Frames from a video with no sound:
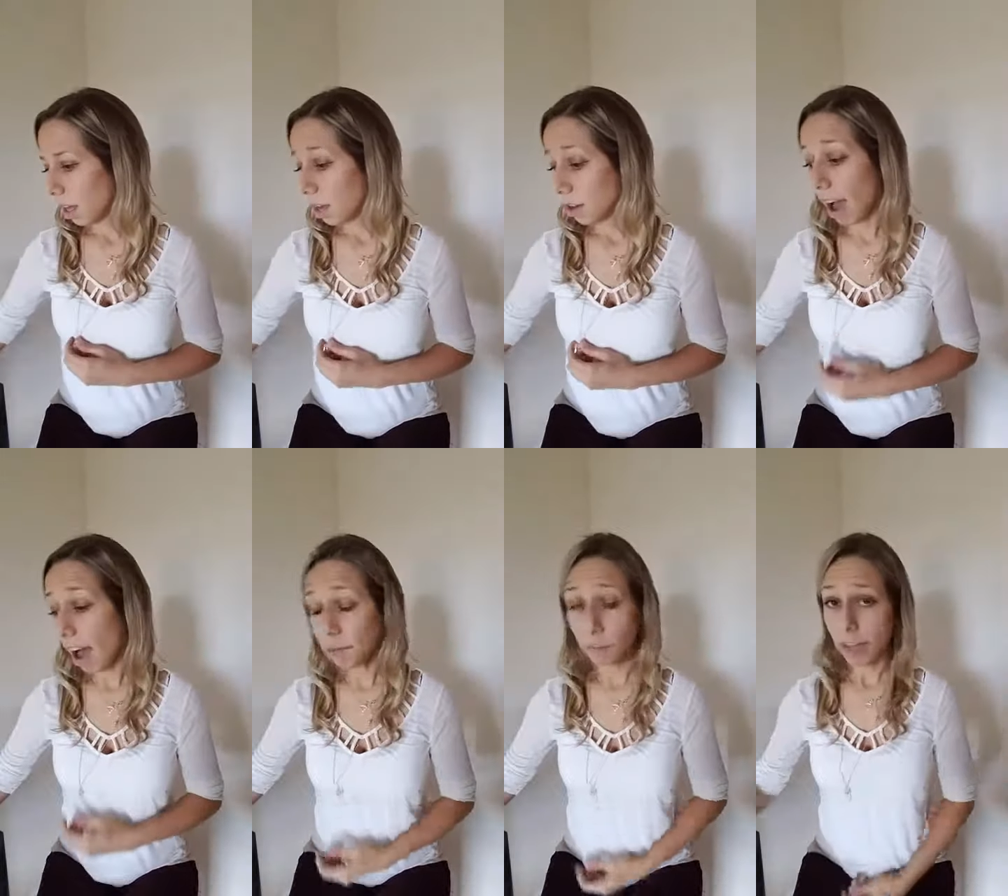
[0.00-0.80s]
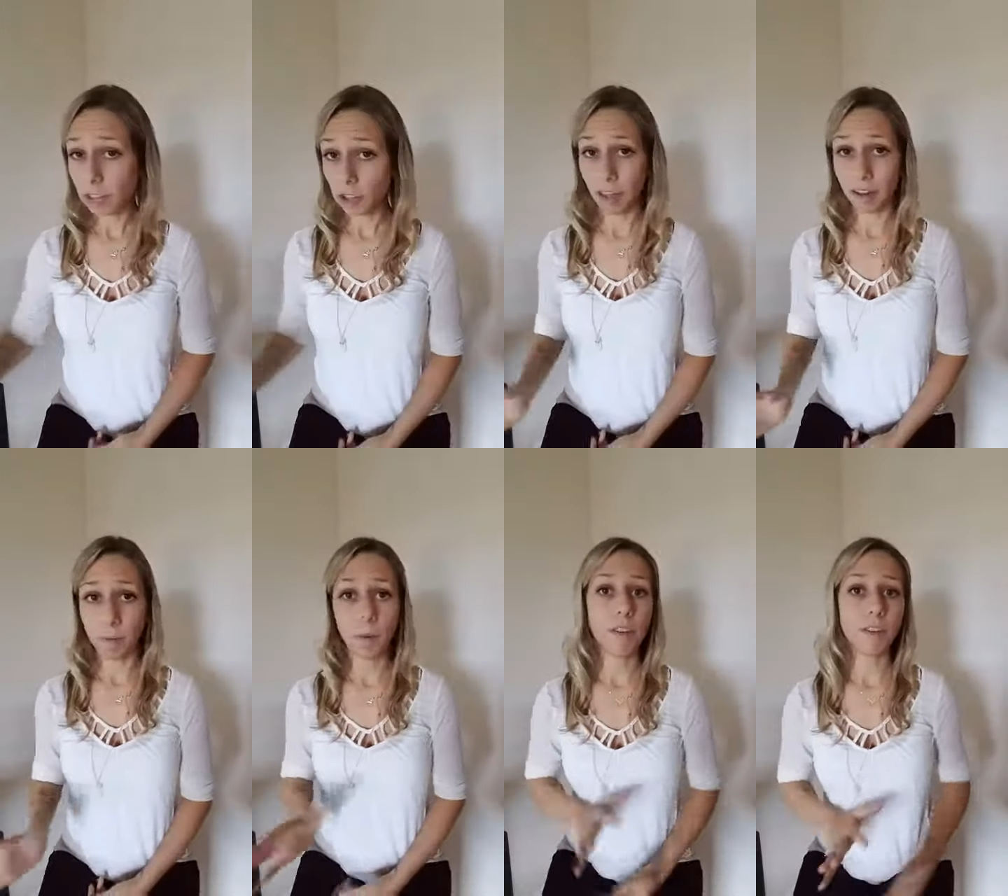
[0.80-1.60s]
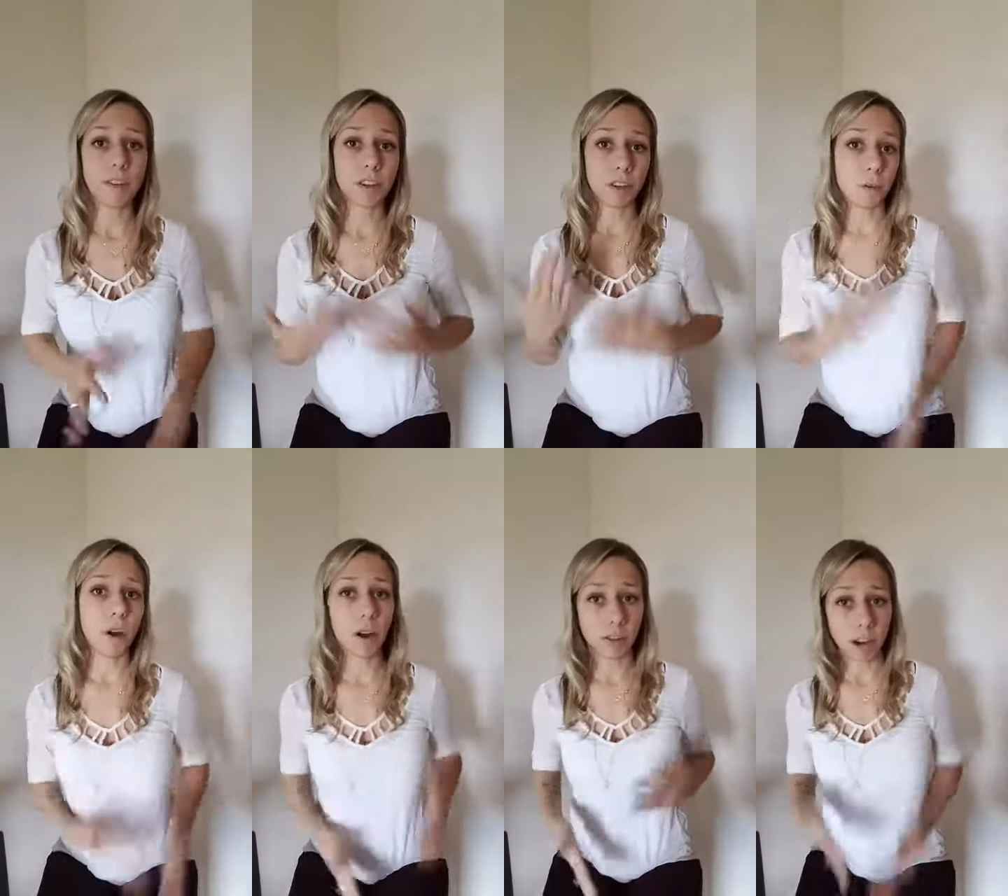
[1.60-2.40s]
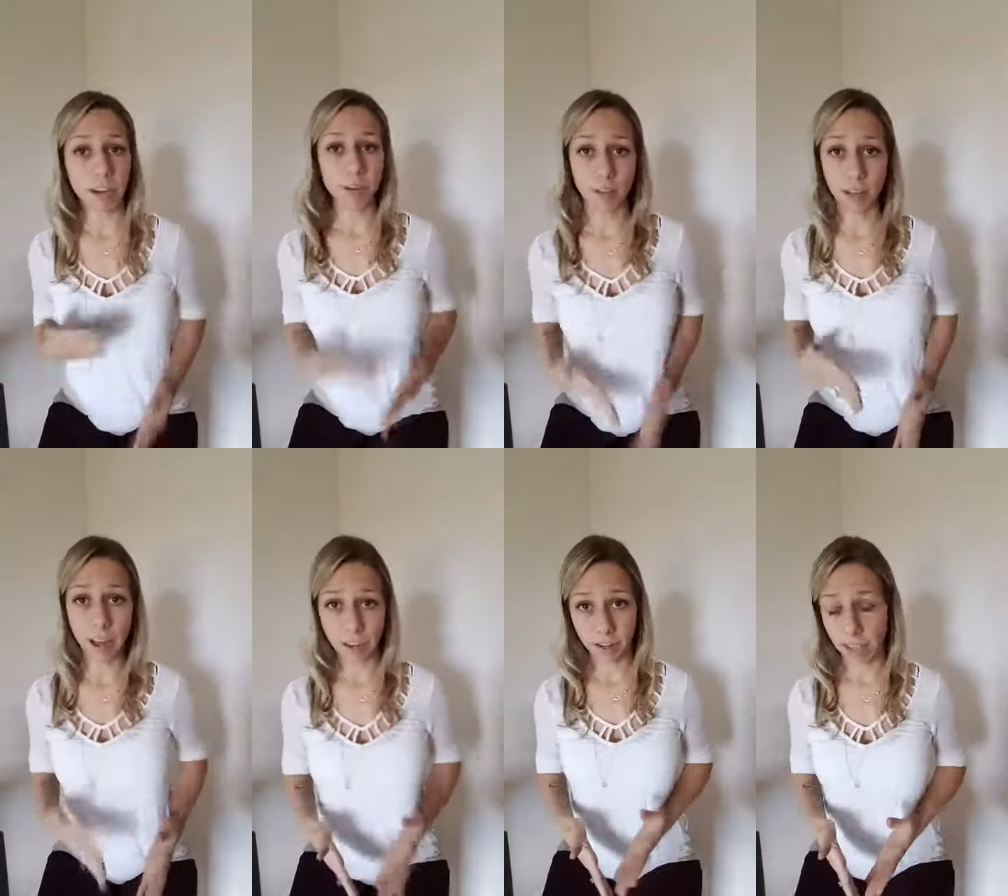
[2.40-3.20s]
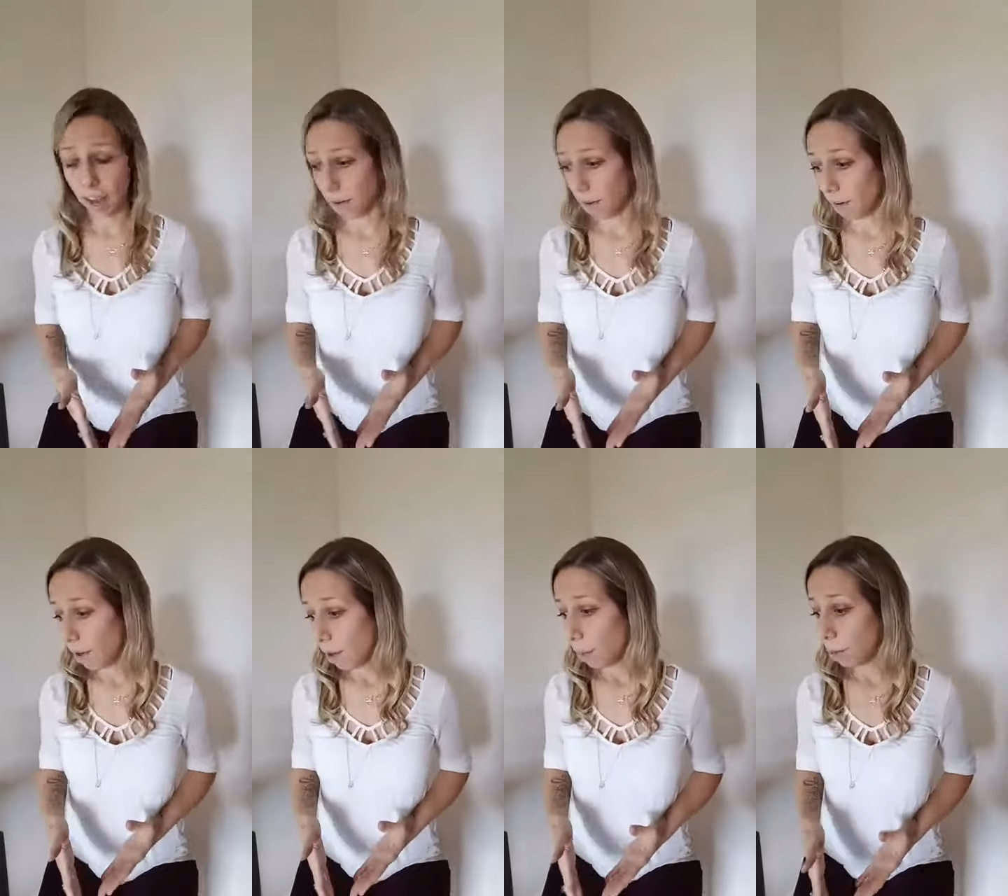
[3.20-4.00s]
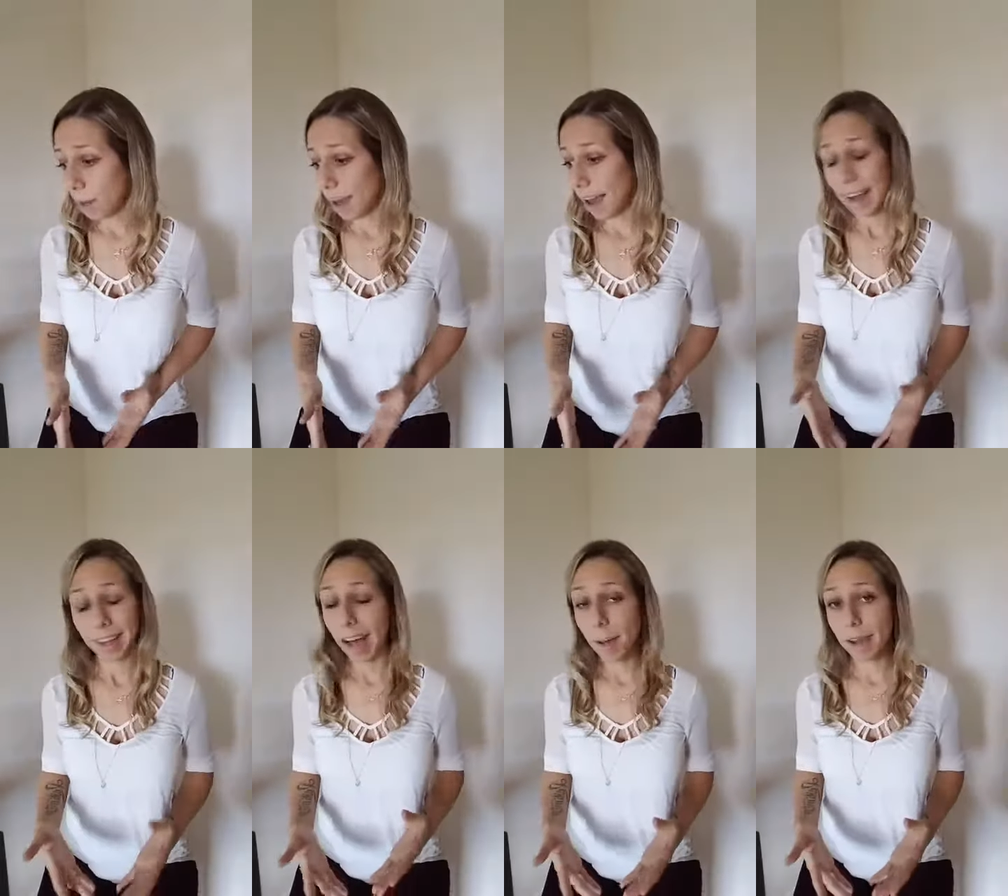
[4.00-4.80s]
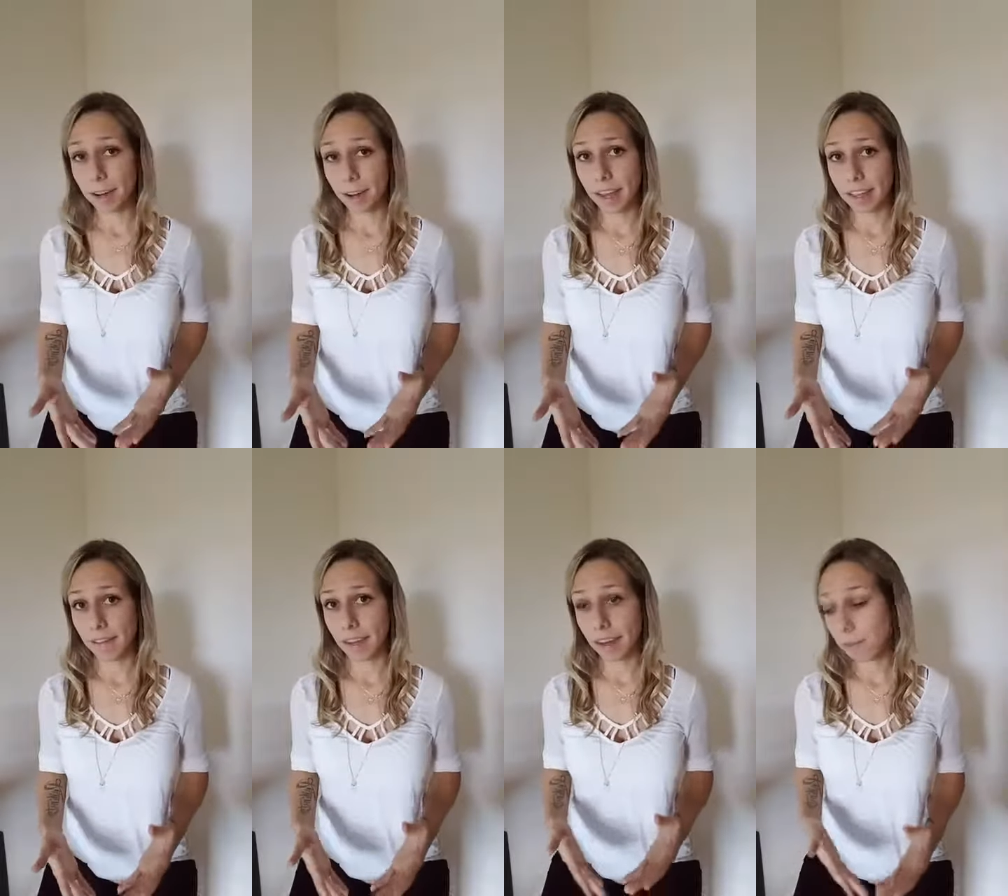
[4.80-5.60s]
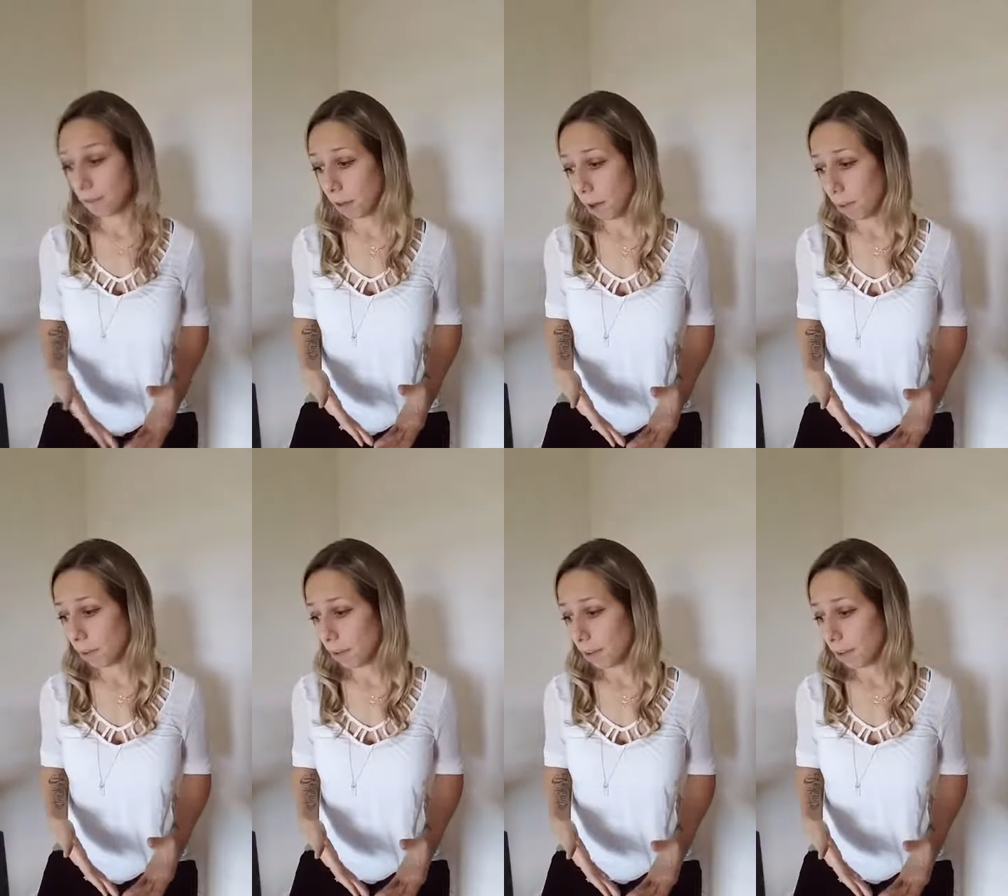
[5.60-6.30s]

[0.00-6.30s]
Your affirmation, whenever you are trying to align your sacral, would be, I allow my creativity to flow.